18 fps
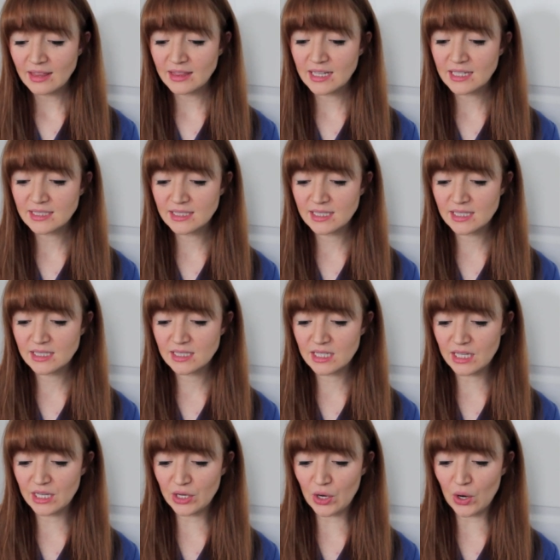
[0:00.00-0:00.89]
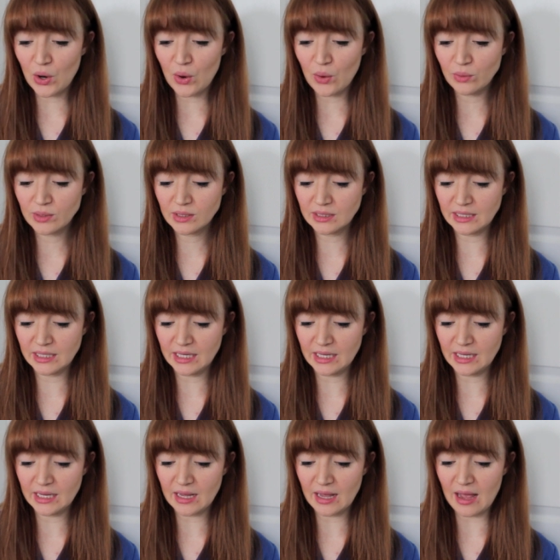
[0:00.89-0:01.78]
This is the
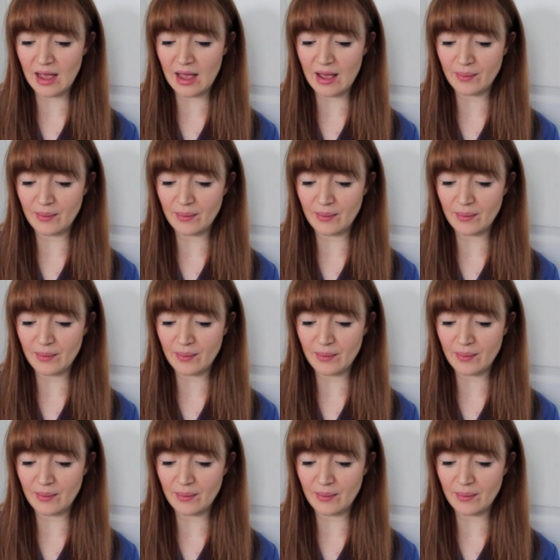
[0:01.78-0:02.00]
Caudalie